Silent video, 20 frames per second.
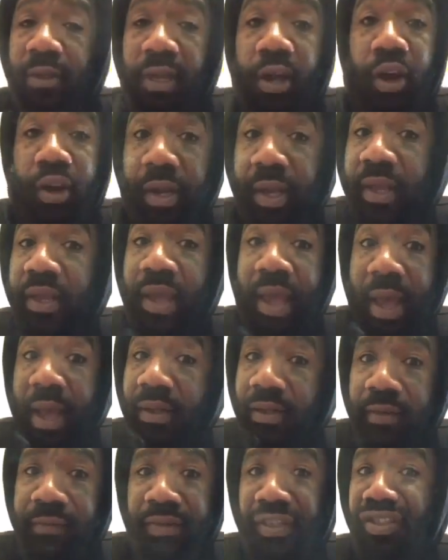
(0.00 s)
Are they
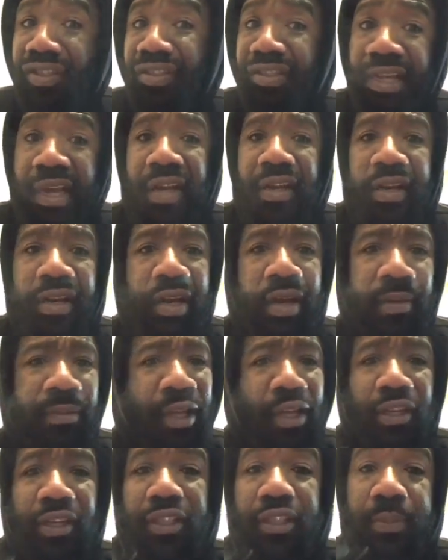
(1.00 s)
actively standing up,
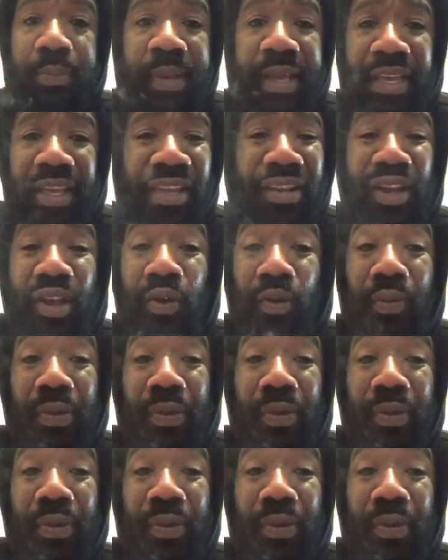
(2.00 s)
speaking,